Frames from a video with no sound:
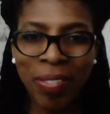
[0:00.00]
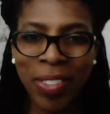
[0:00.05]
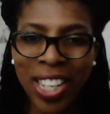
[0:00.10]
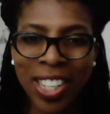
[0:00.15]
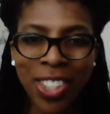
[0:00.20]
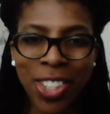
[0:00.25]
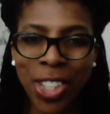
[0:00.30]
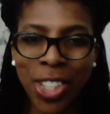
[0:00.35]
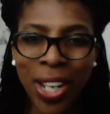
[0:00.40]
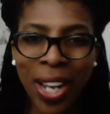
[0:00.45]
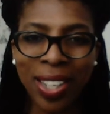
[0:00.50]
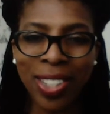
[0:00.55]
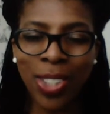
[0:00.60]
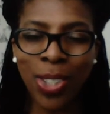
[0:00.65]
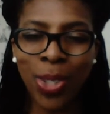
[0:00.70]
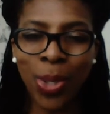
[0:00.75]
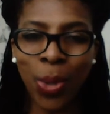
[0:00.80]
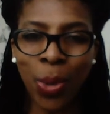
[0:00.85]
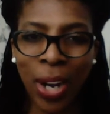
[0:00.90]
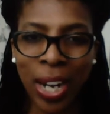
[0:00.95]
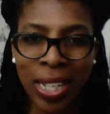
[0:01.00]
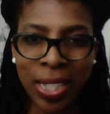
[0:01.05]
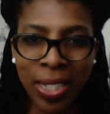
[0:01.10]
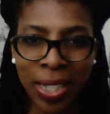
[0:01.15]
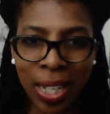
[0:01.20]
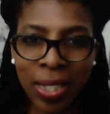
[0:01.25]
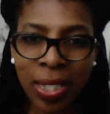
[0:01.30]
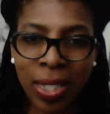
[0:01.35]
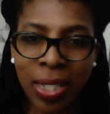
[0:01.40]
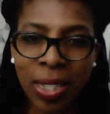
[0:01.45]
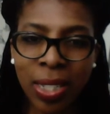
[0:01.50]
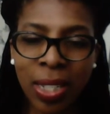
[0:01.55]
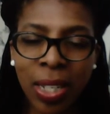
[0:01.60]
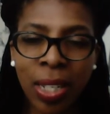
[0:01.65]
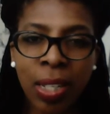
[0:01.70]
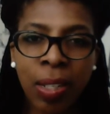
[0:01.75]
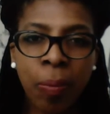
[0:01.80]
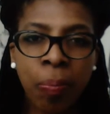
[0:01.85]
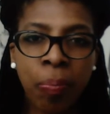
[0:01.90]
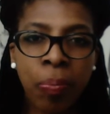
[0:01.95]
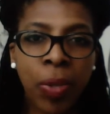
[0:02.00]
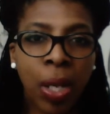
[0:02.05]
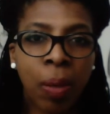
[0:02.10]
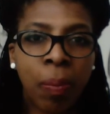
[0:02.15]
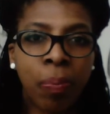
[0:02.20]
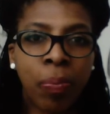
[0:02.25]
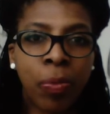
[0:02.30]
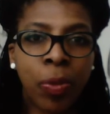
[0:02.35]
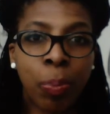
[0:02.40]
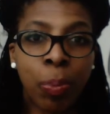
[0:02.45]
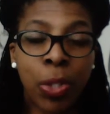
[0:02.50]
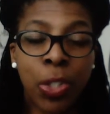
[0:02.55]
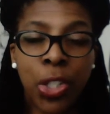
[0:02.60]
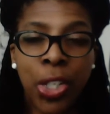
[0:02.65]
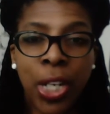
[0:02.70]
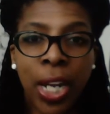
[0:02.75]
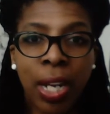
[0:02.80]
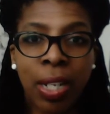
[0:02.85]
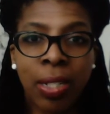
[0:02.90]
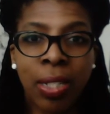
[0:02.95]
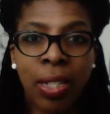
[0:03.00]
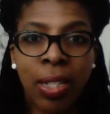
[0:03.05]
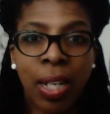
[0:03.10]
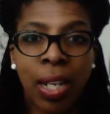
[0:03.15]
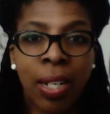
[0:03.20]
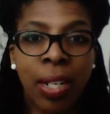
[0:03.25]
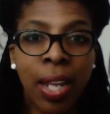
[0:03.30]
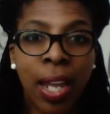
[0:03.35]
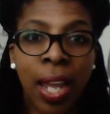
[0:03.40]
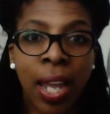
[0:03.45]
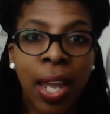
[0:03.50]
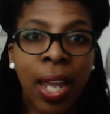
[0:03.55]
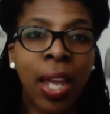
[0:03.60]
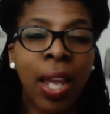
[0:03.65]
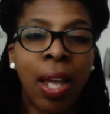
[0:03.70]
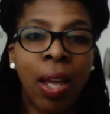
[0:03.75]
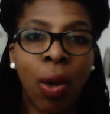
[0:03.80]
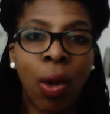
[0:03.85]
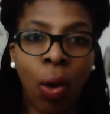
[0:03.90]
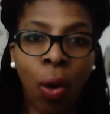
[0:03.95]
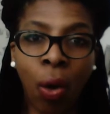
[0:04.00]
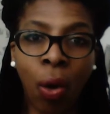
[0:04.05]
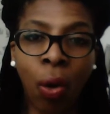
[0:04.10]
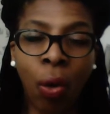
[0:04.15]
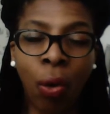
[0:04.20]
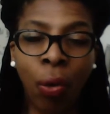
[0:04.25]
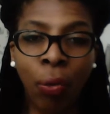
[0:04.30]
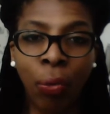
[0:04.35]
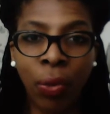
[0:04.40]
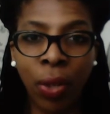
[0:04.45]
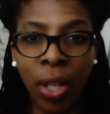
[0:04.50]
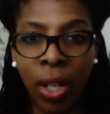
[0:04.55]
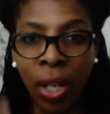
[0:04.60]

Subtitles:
inject your identity, and project an air of